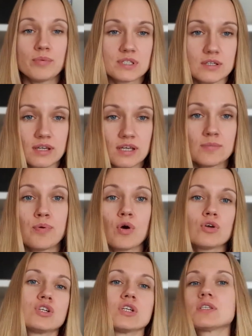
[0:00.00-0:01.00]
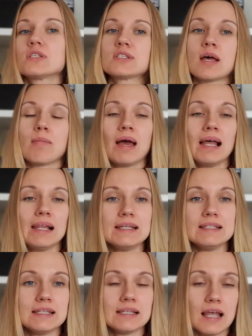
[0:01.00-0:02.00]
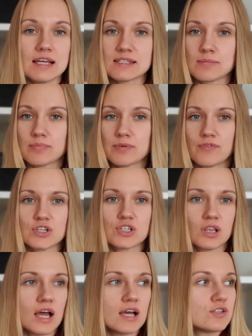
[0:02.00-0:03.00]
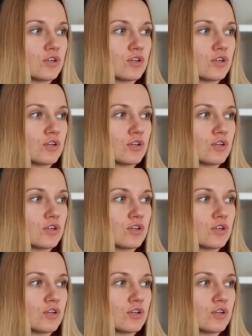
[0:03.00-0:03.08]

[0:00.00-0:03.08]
you can purchase some LED lights and professional lights,